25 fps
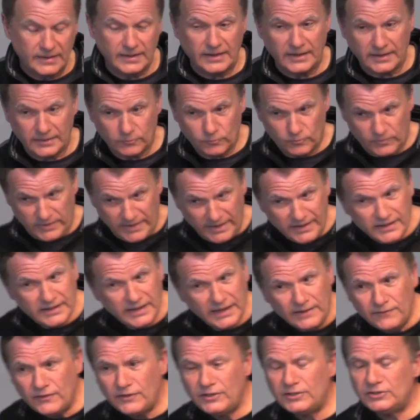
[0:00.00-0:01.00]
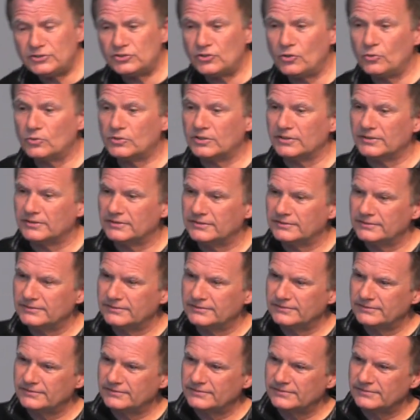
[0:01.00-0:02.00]
And they gave her a token.
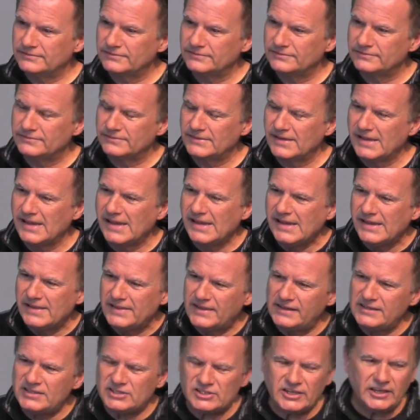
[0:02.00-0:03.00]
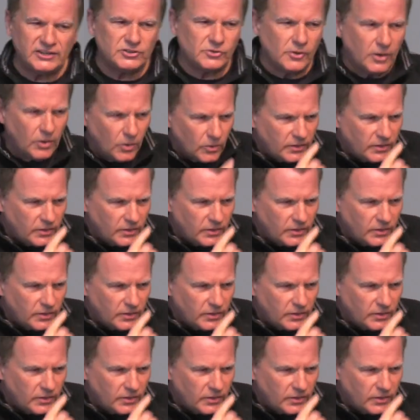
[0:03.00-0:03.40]
They said to her,